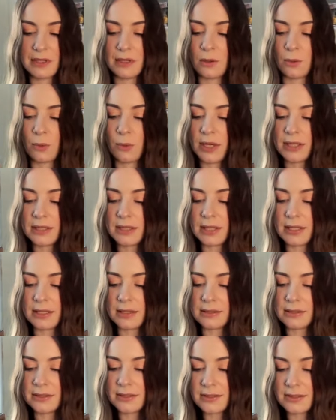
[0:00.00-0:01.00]

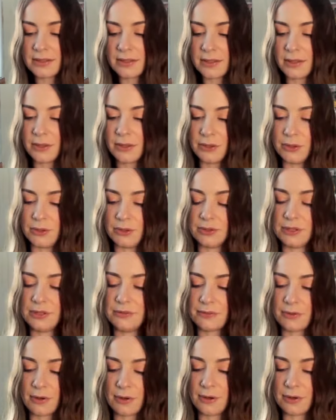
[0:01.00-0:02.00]
Wetlands, Uni
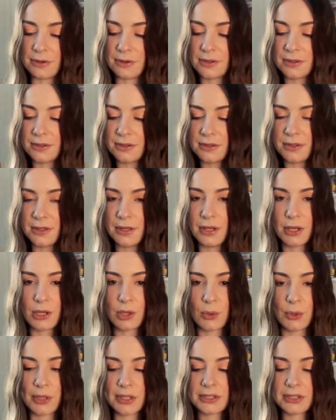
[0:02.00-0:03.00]
Frog,
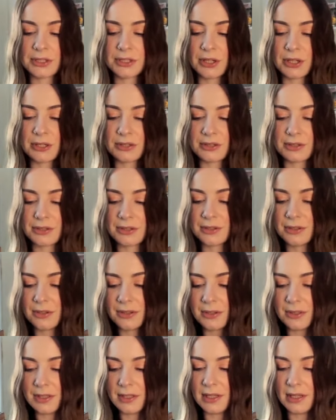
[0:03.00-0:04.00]
Quick Charger,
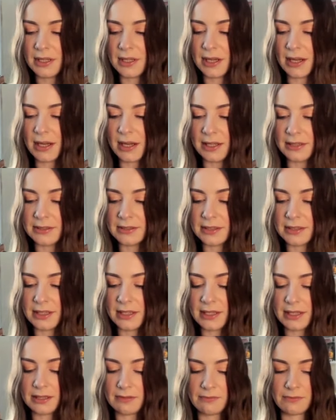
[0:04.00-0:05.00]
and
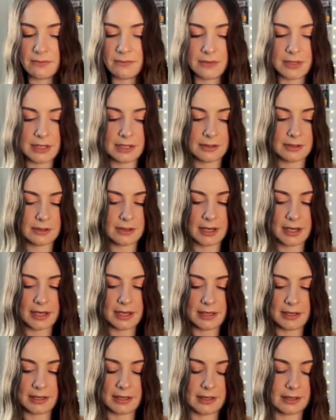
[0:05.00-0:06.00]
the Invader
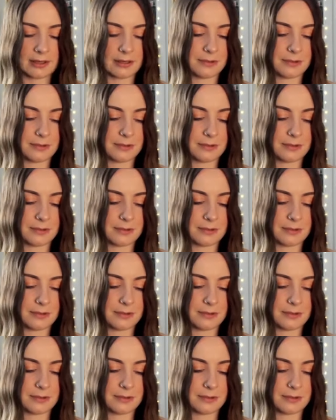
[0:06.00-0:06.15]
A.